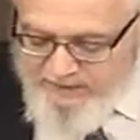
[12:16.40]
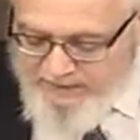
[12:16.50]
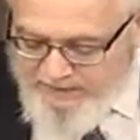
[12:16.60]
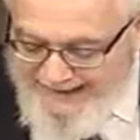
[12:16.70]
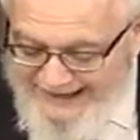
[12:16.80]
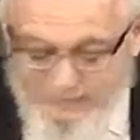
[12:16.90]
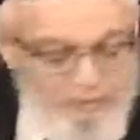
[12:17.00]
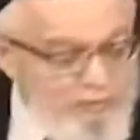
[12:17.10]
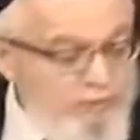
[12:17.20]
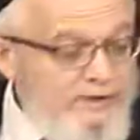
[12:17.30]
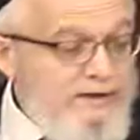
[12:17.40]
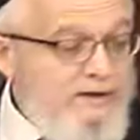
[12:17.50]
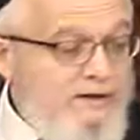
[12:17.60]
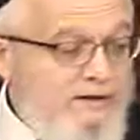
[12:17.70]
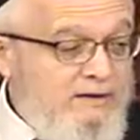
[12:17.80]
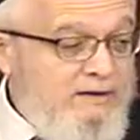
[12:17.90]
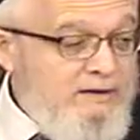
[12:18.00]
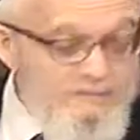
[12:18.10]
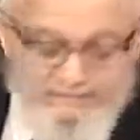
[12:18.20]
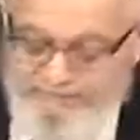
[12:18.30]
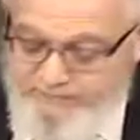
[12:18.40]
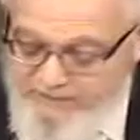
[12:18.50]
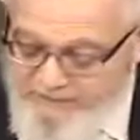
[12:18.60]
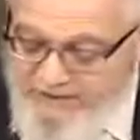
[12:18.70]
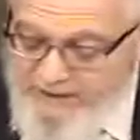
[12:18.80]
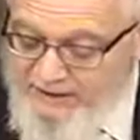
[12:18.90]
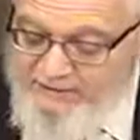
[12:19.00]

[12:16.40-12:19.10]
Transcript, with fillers: an animal with the money of